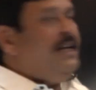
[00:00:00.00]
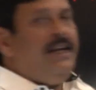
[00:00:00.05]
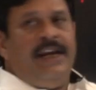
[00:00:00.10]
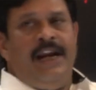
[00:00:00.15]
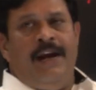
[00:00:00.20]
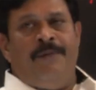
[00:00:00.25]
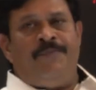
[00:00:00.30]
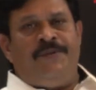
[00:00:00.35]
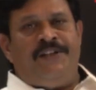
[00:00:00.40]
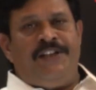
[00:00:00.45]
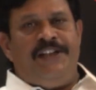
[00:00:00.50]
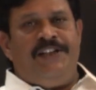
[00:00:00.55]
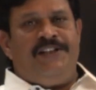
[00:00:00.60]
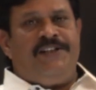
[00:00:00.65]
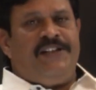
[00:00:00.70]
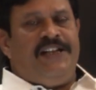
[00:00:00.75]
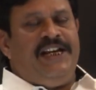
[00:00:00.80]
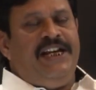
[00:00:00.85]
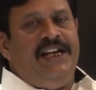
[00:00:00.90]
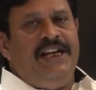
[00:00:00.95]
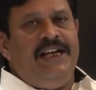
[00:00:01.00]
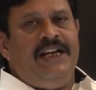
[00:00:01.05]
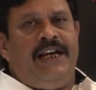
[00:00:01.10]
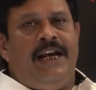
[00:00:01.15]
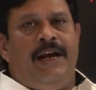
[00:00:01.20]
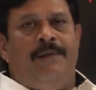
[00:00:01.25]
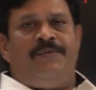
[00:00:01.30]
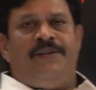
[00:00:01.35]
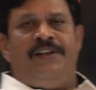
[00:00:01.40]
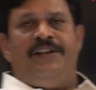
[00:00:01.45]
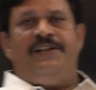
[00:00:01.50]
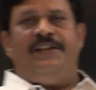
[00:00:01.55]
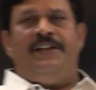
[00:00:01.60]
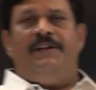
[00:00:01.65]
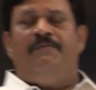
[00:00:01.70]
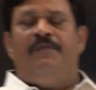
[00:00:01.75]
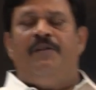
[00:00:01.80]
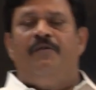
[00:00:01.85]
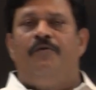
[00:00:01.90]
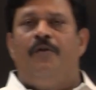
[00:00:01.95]
FCC.
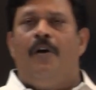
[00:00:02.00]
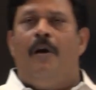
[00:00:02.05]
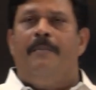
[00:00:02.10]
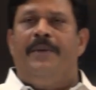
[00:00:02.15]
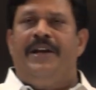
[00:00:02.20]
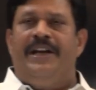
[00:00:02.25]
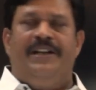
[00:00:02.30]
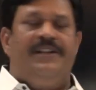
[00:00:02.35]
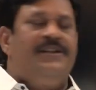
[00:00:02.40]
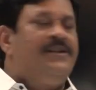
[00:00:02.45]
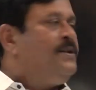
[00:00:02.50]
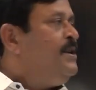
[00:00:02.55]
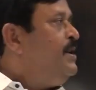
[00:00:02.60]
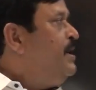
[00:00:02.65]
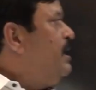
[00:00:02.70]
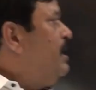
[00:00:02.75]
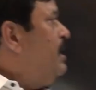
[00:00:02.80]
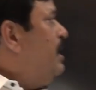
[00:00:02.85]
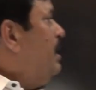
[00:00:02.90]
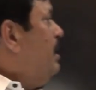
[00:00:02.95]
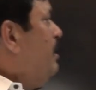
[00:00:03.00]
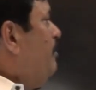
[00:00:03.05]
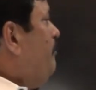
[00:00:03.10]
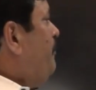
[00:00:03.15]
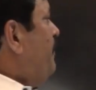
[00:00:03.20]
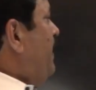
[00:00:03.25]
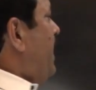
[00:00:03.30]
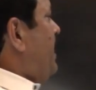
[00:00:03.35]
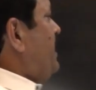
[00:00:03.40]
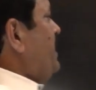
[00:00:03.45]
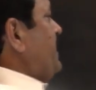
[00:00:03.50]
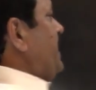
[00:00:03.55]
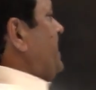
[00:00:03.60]
FCC full form is face